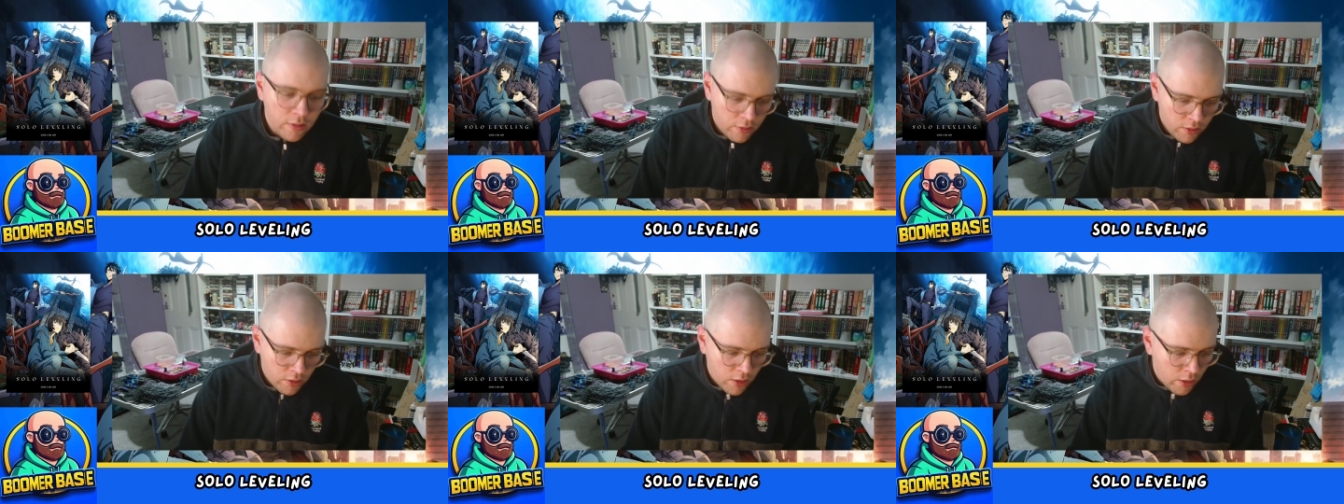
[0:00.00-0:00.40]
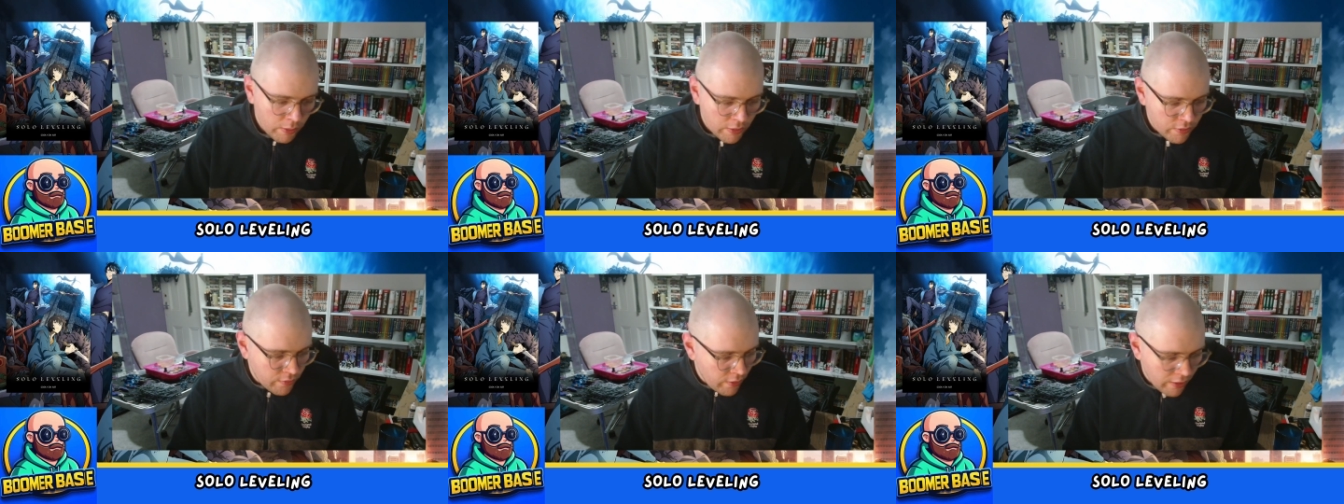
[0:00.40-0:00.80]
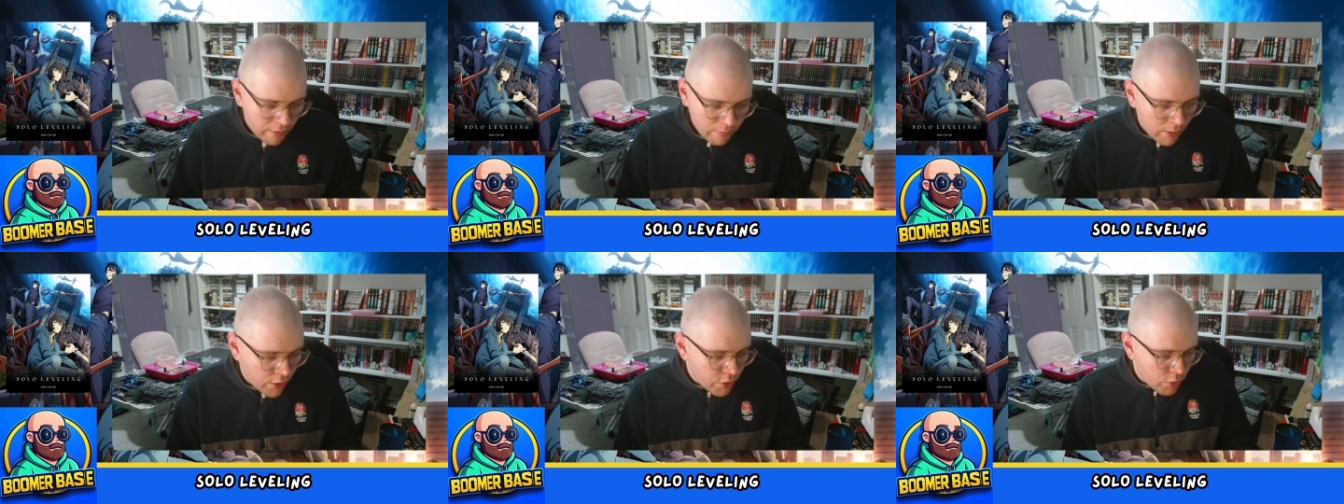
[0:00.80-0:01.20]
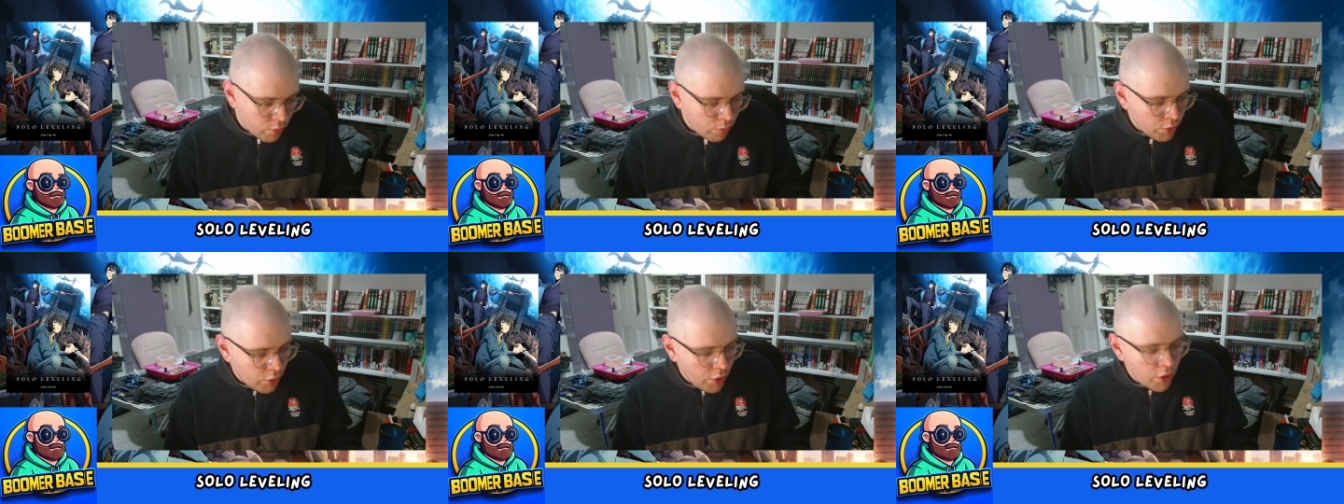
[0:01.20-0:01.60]
you know, it's very much
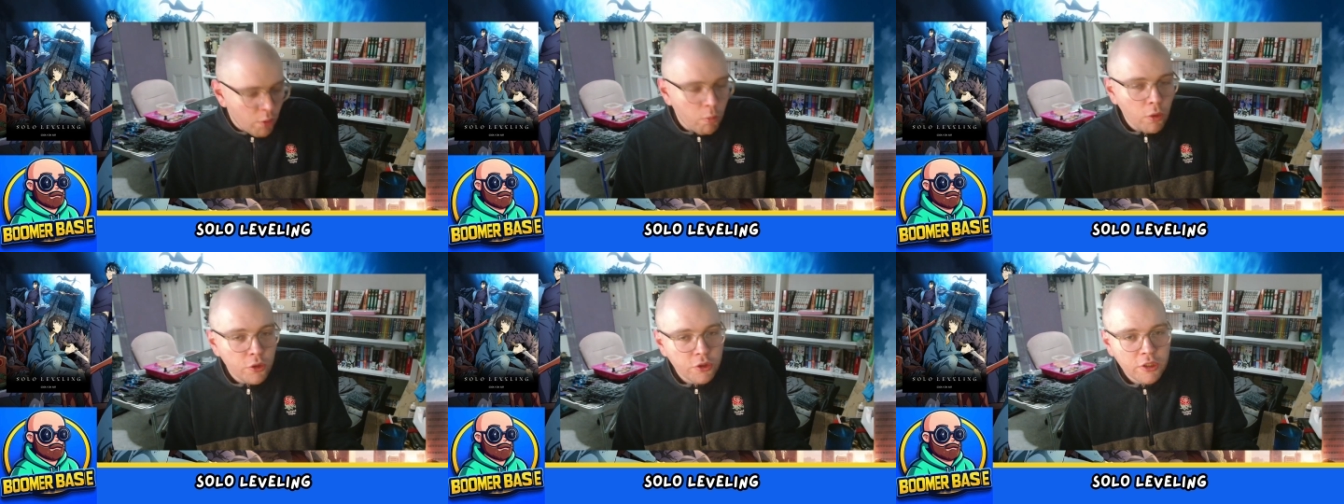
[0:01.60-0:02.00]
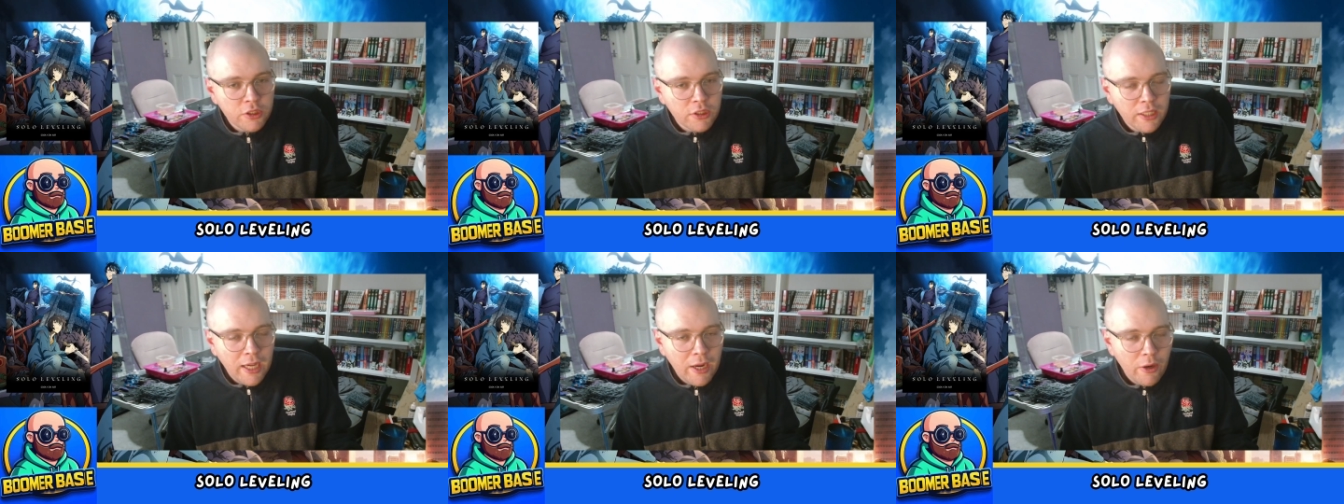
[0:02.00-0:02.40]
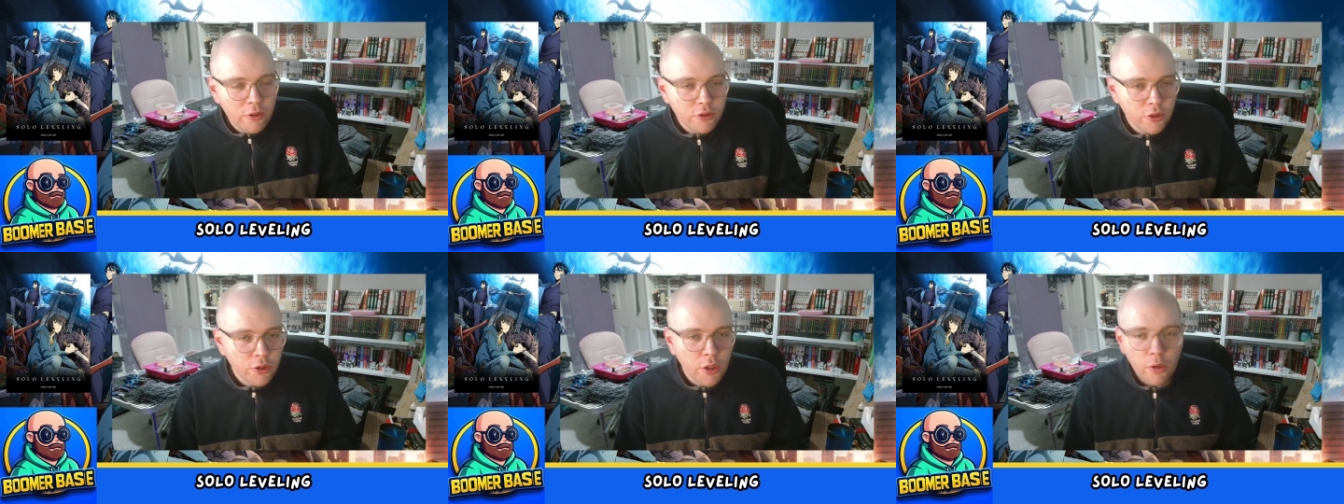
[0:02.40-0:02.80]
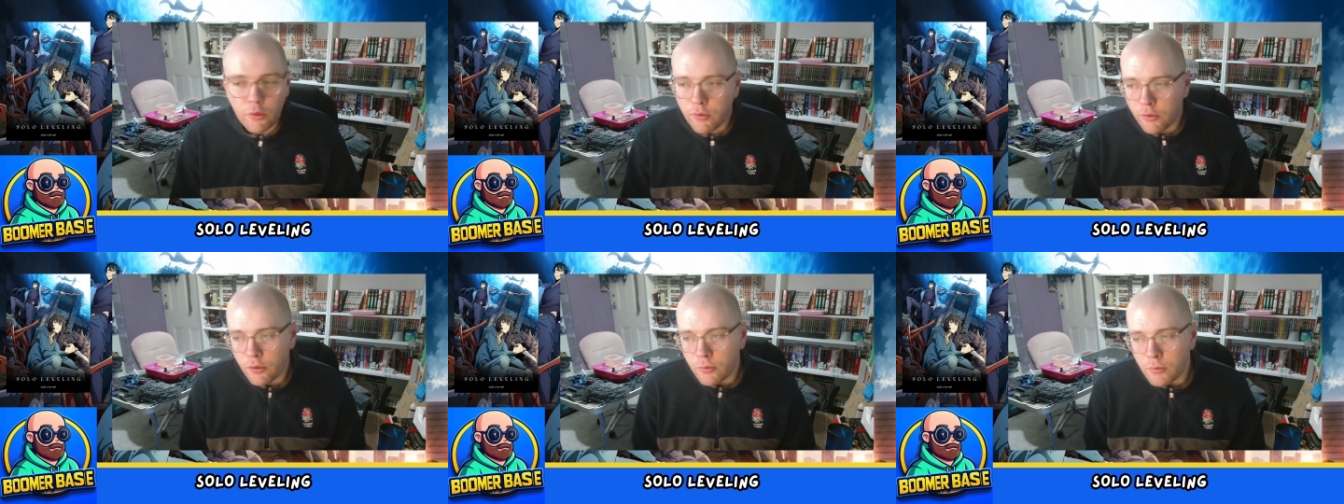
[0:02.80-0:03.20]
you're going to watch this character go
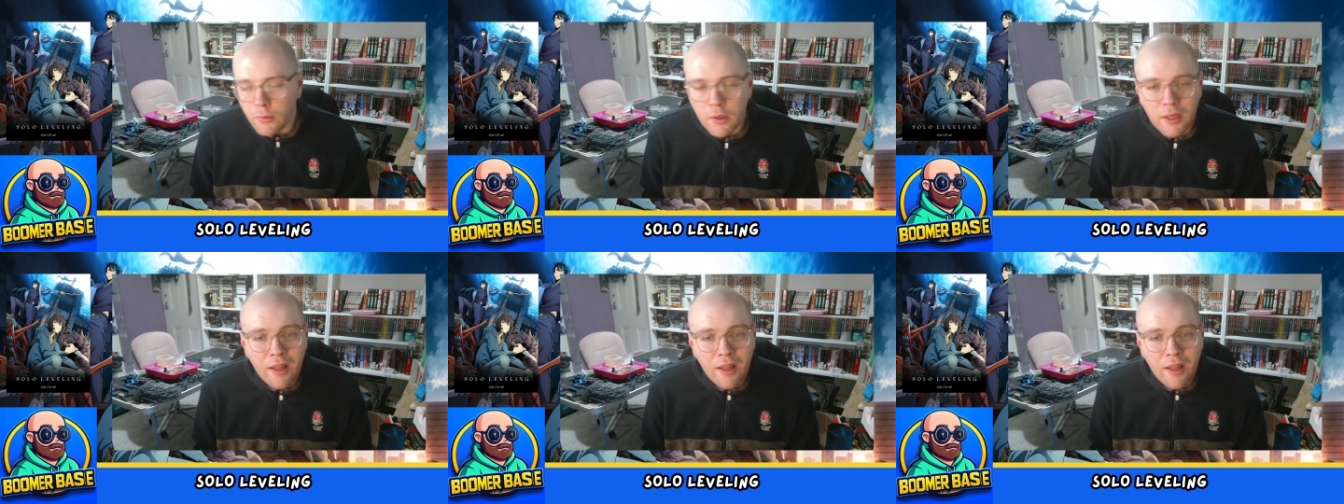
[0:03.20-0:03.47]
from